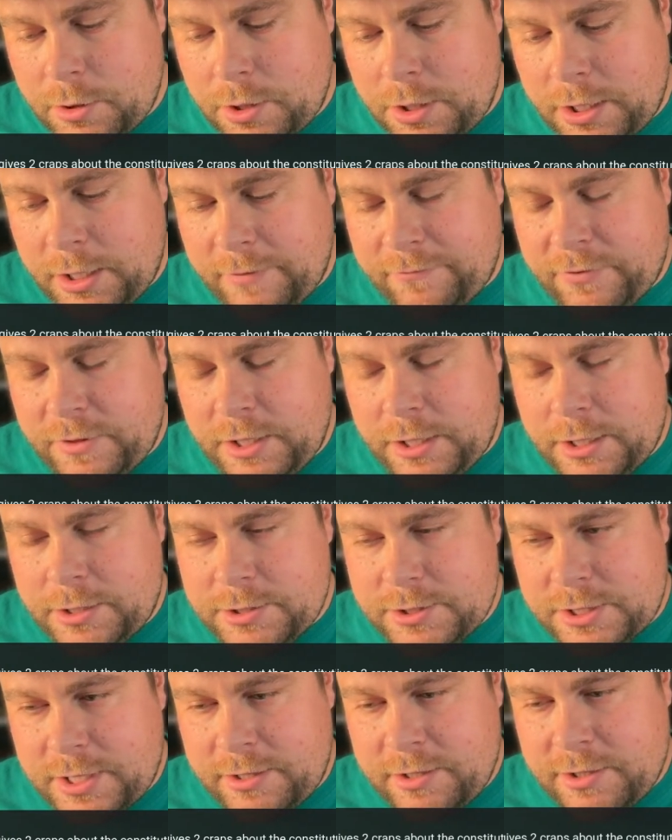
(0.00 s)
if the
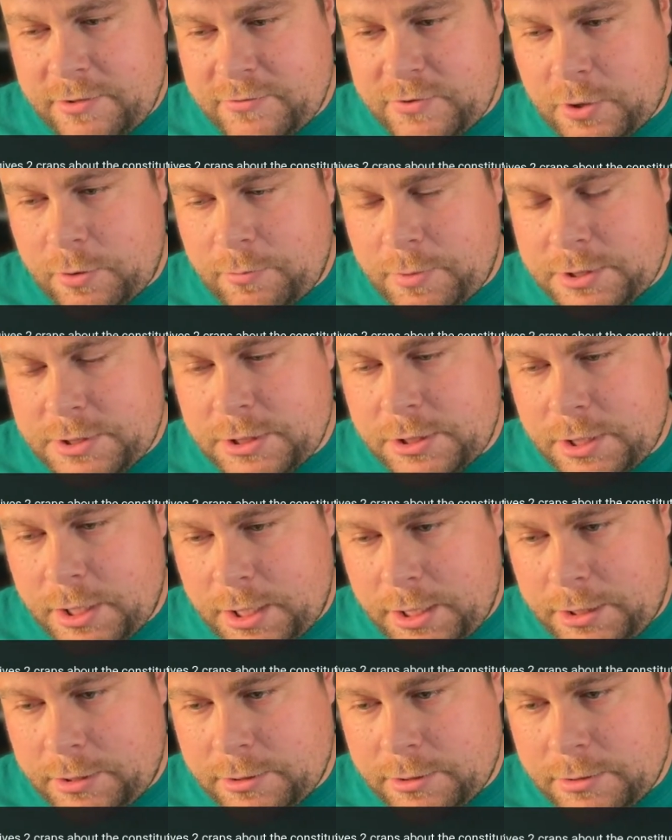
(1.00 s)
incentives are
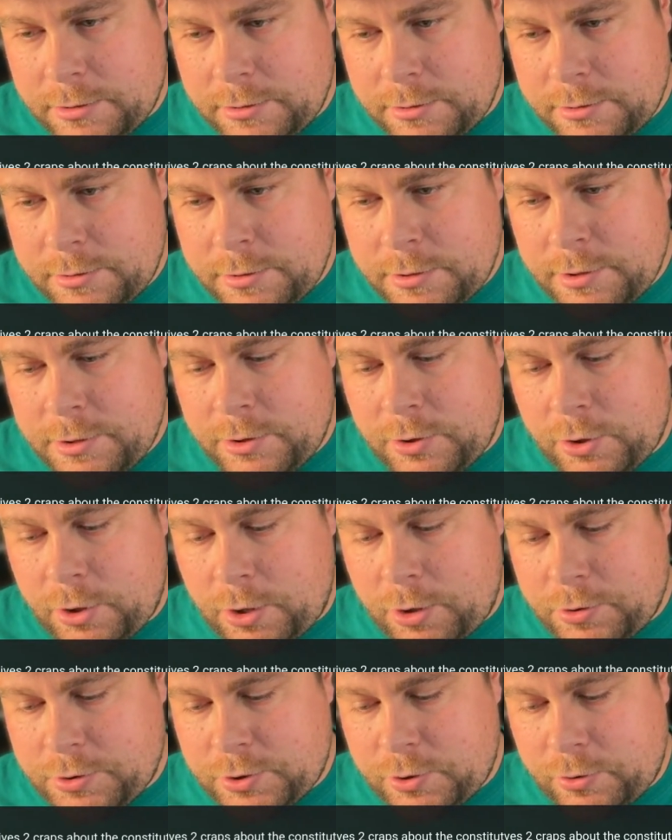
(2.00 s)
misaligned, you're
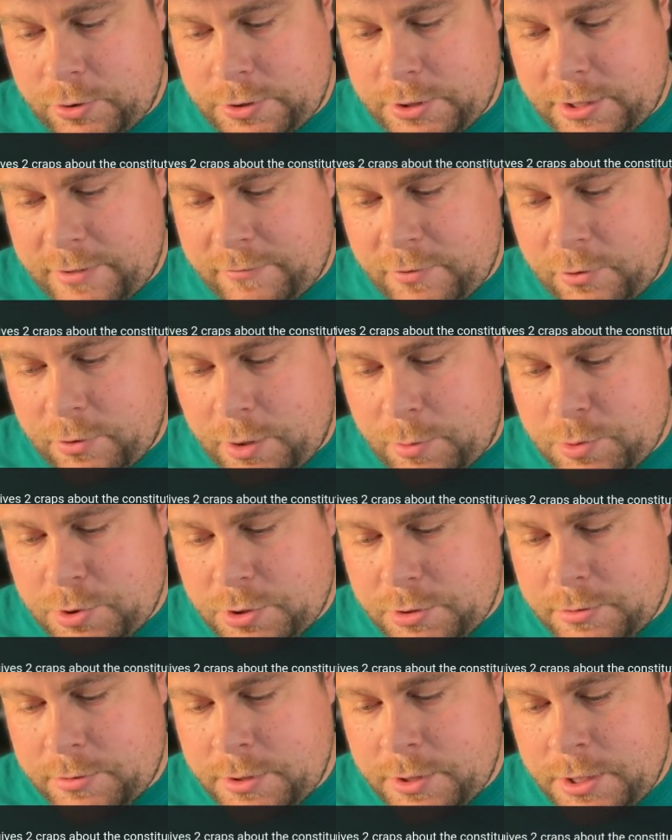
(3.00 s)
always going to have corruption.
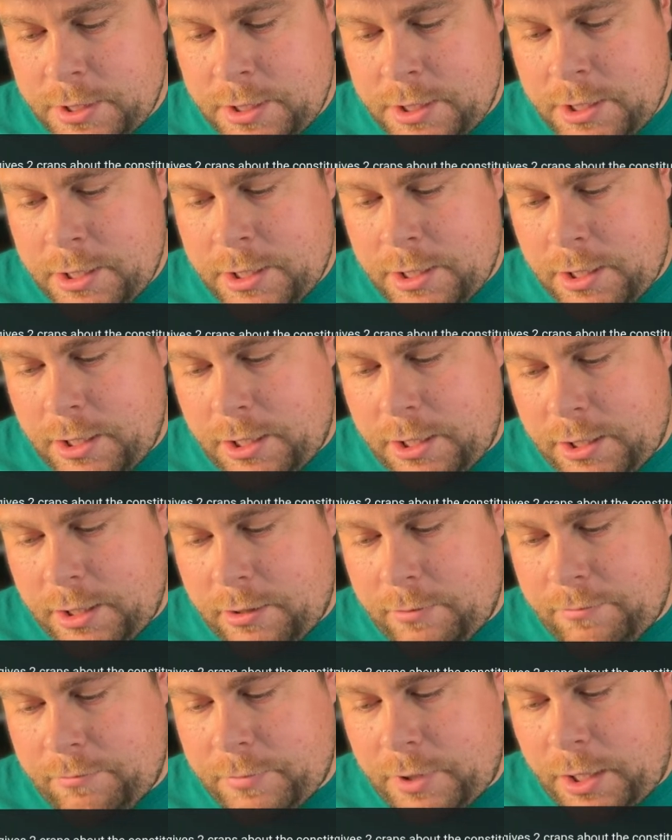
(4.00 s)

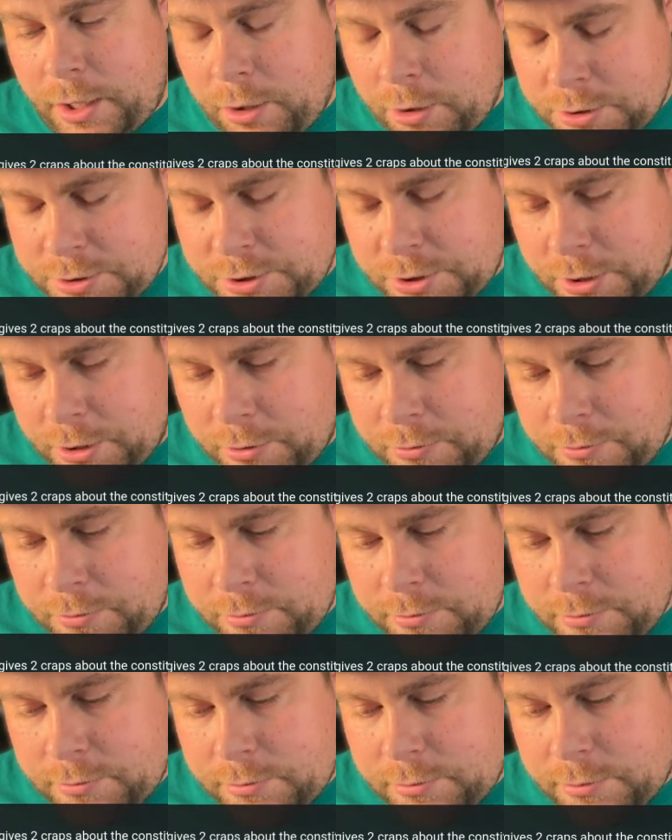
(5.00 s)
Also,
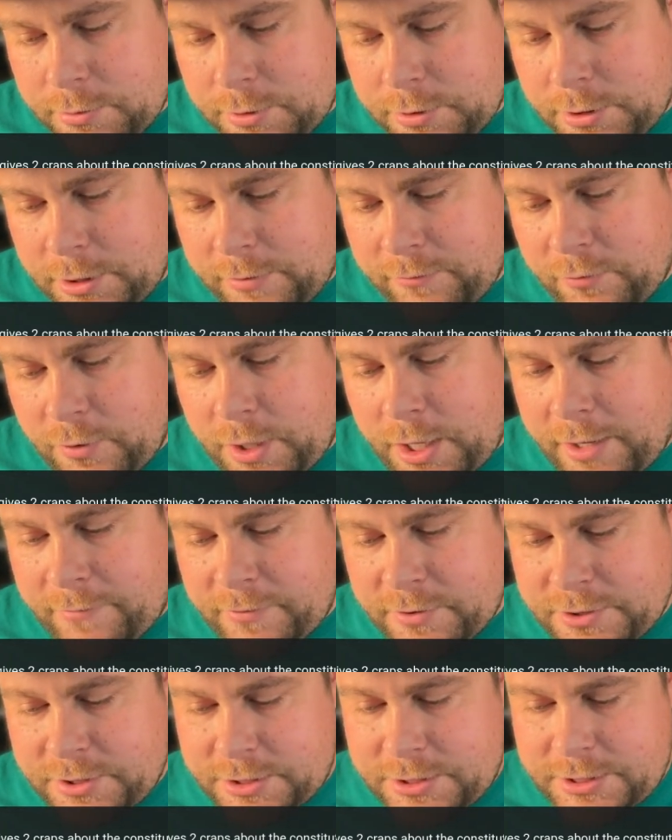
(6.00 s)
if we have
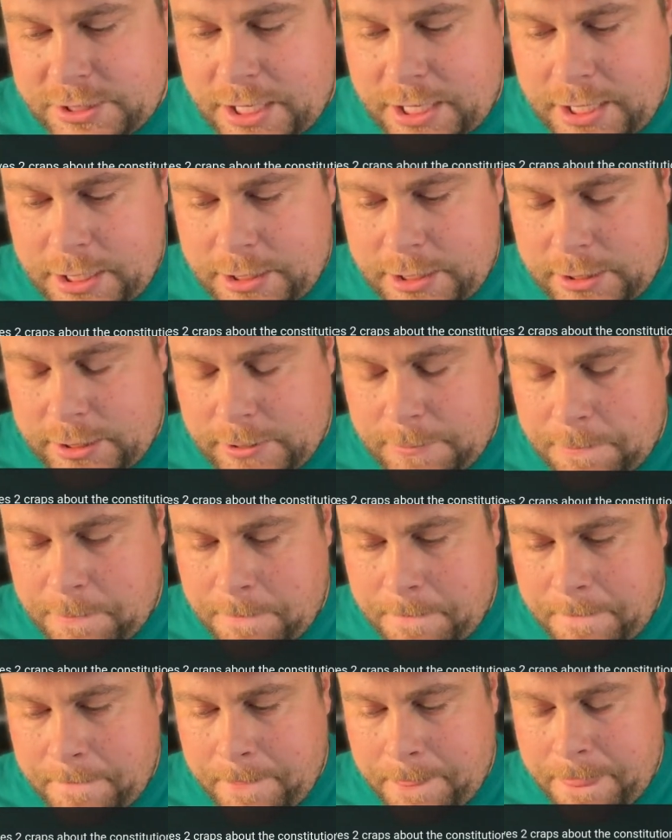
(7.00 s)
a society
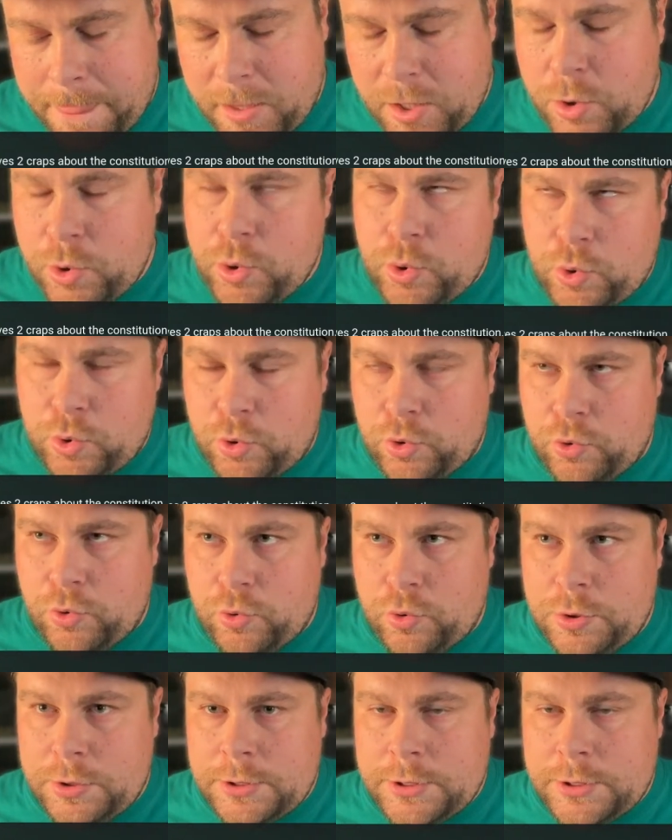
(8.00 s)
who,